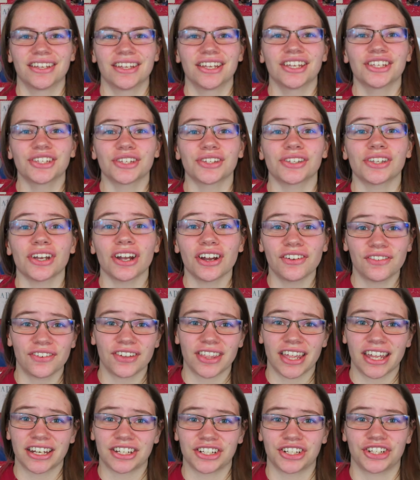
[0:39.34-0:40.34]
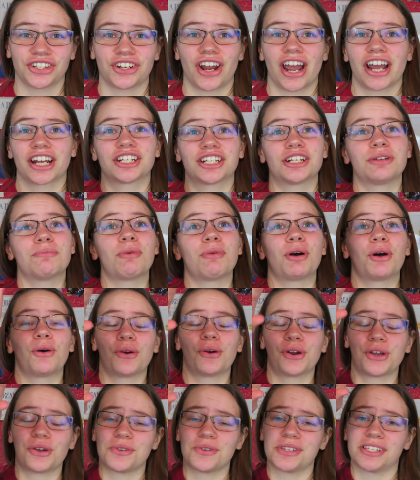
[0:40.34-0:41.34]
So sorry for that distraction, but
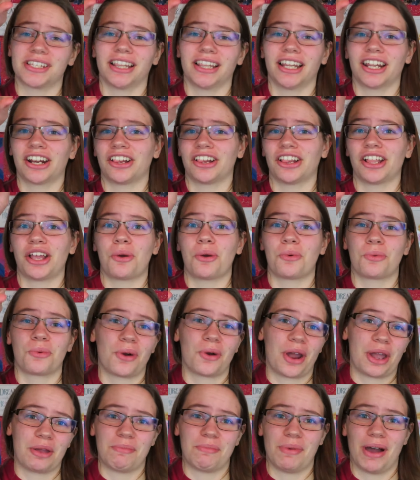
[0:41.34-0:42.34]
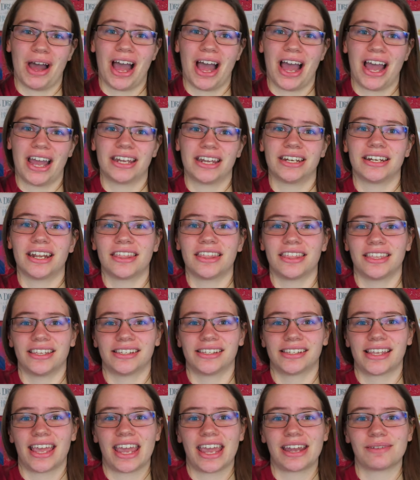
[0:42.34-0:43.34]
Oreo is literally right behind
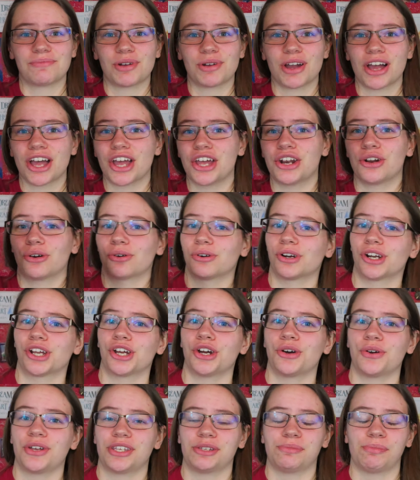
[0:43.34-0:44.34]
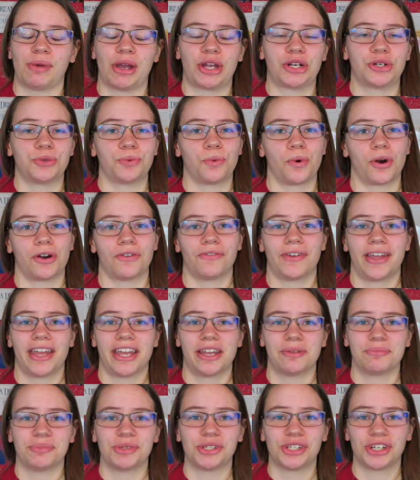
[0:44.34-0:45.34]
this camera, and Oreo is my dwarf
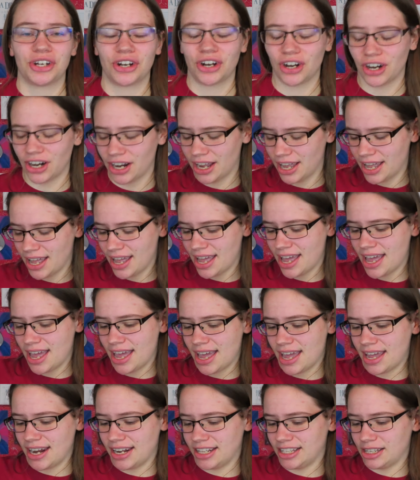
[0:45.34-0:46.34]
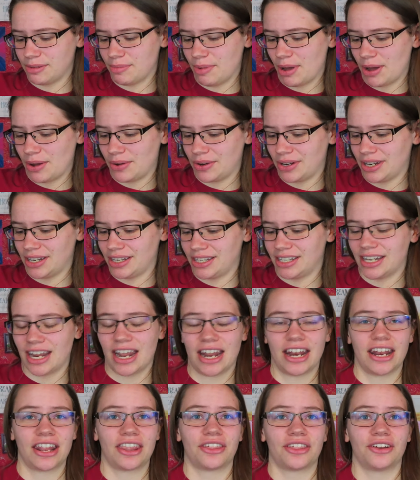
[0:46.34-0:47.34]
hamster, and it's about
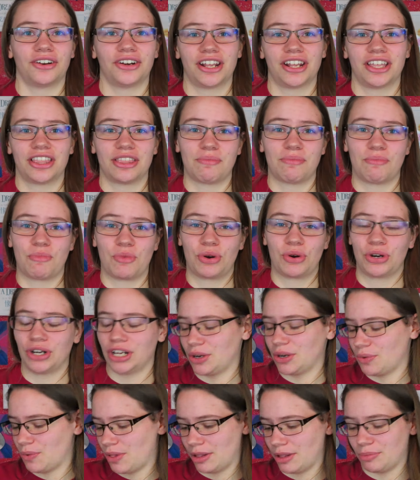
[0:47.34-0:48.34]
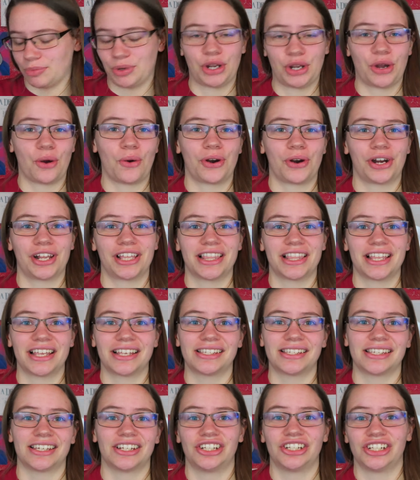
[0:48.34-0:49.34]
10:30 in the morning while I'm recording
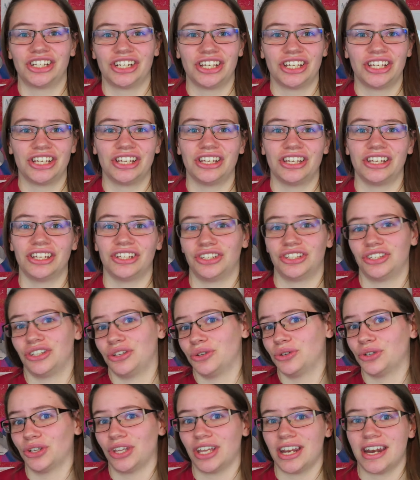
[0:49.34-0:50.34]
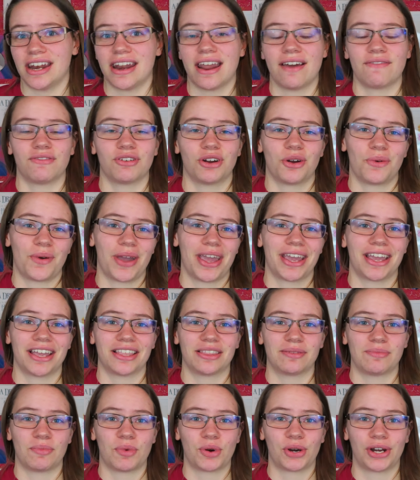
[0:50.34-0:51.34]
this, and she is usually never awake
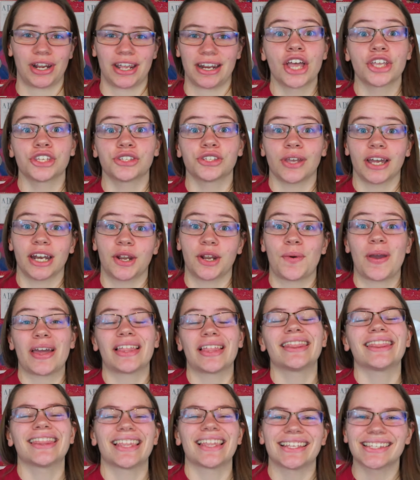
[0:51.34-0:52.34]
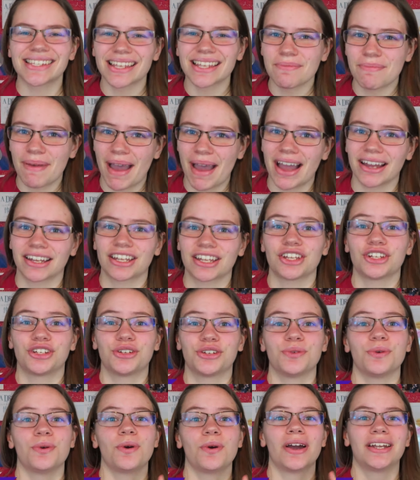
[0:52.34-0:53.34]
in the morning. So anyway, let's get back
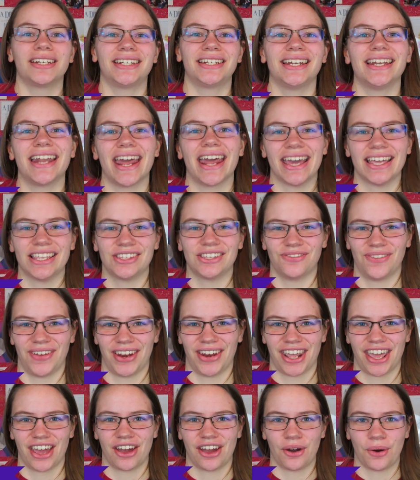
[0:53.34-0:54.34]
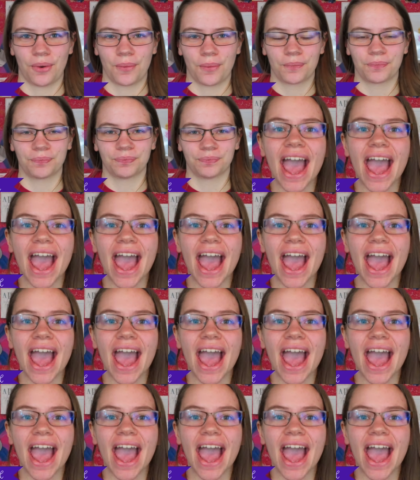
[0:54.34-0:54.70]
to today's video.